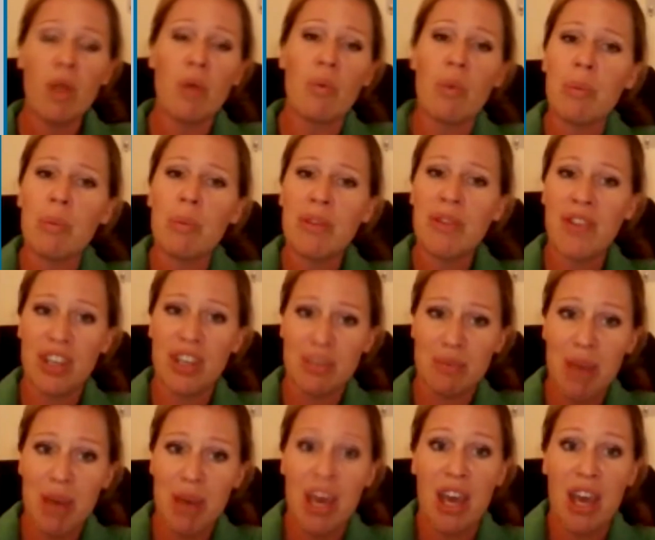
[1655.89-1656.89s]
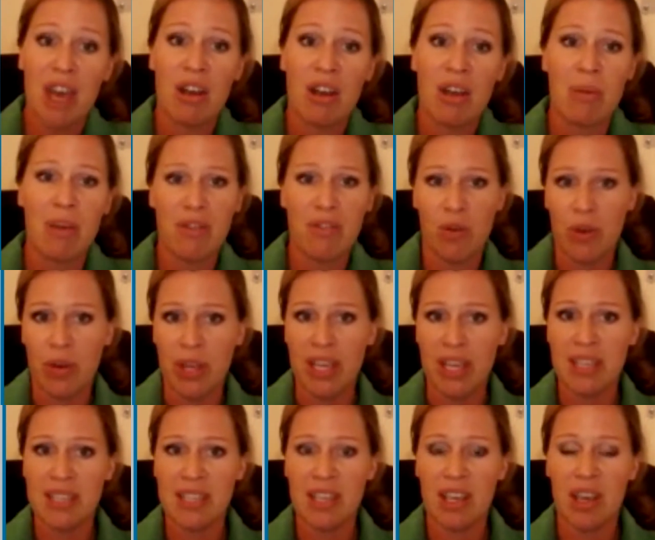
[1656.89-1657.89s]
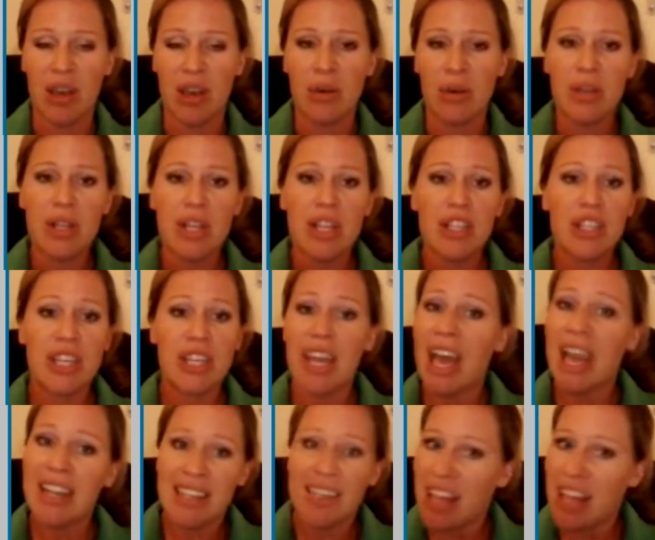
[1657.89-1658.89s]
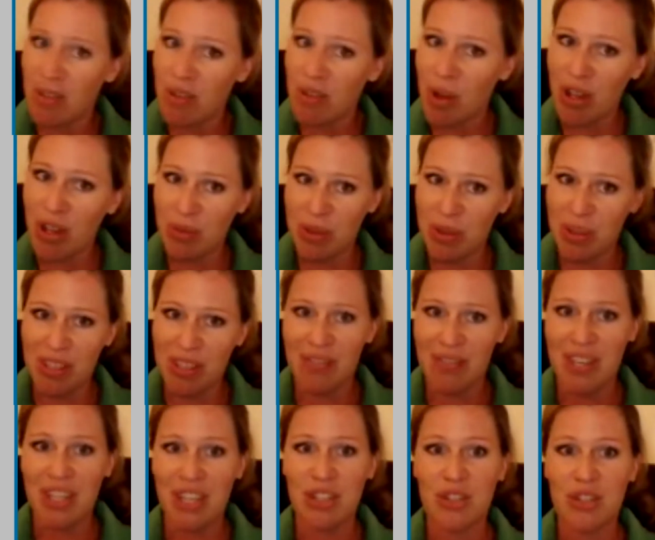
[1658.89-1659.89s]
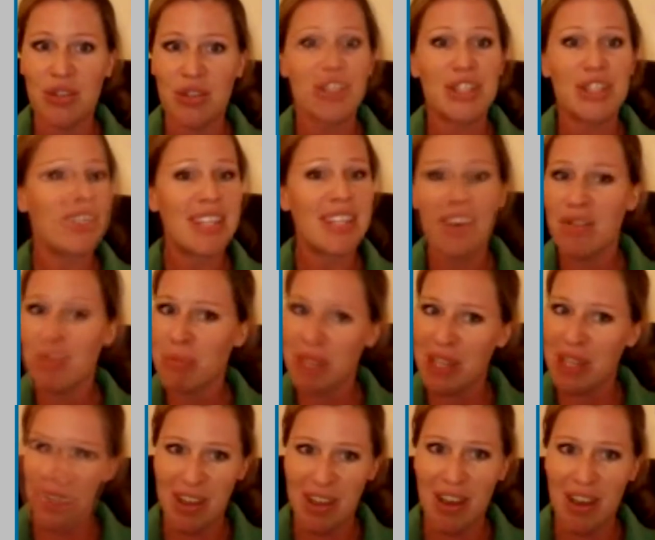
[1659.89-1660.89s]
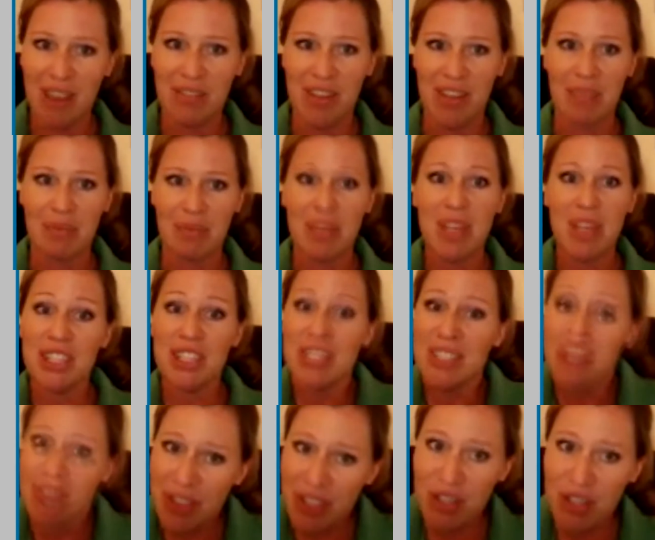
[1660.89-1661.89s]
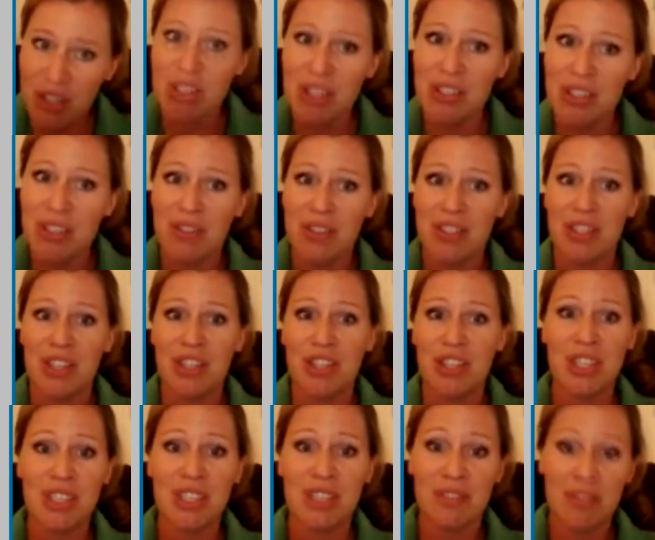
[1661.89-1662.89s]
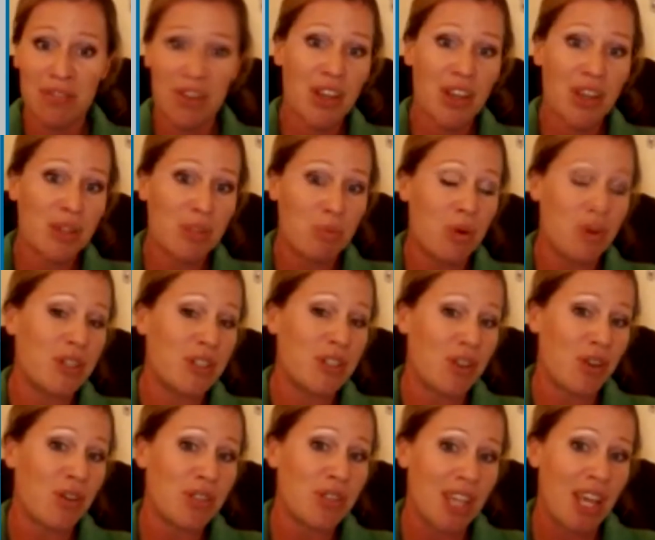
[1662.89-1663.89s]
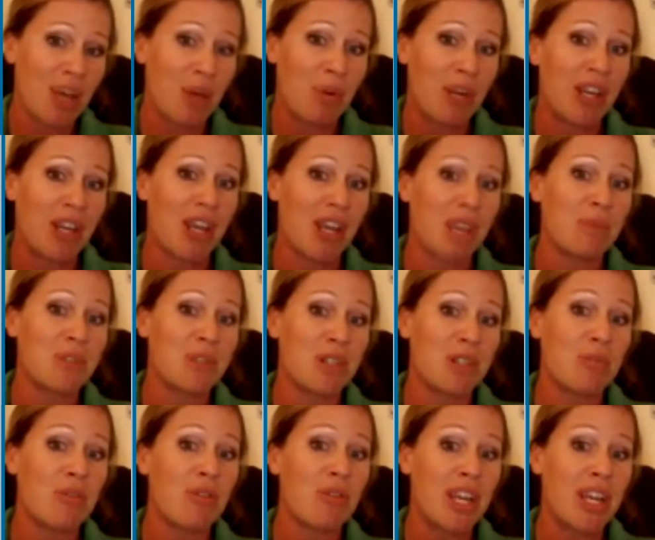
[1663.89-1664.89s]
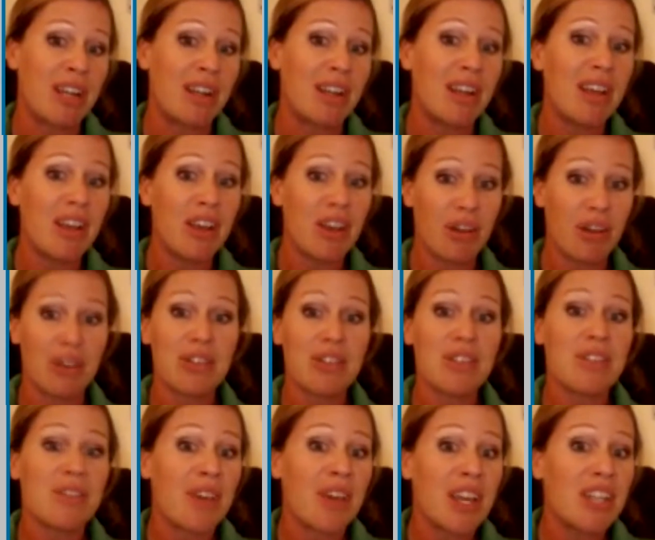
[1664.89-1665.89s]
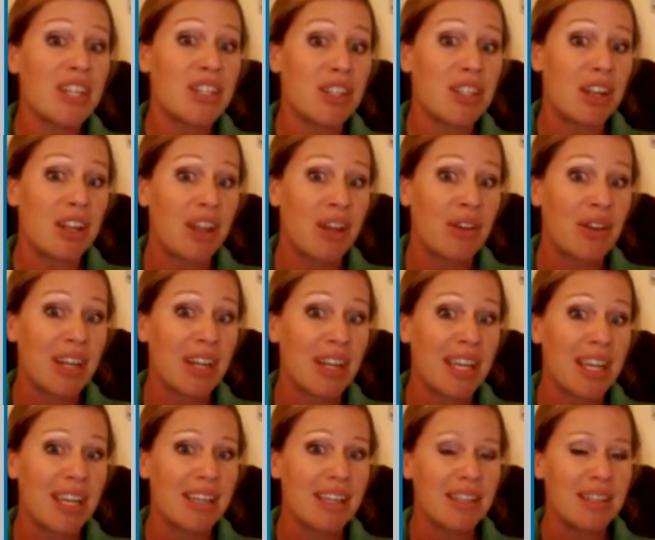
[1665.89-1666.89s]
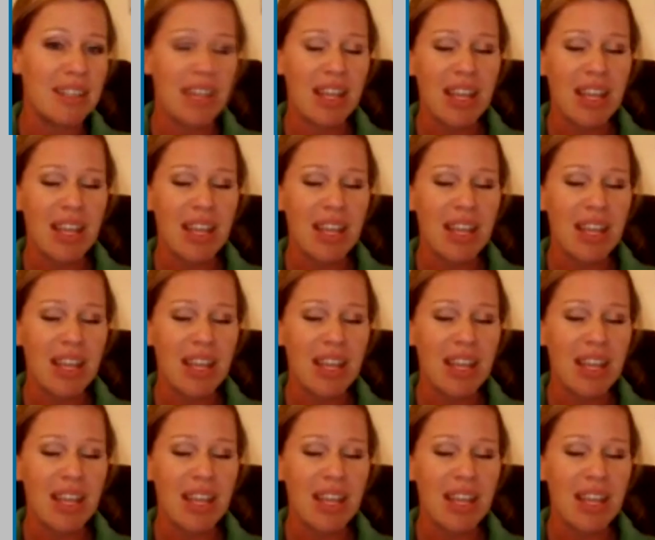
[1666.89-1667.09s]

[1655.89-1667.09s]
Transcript: when we first met her about 4 years ago, she had never worked with the diving industry and she'd never been diving. And she's a fisheries officer. She's the first point of contact when it comes to marine conservation locally.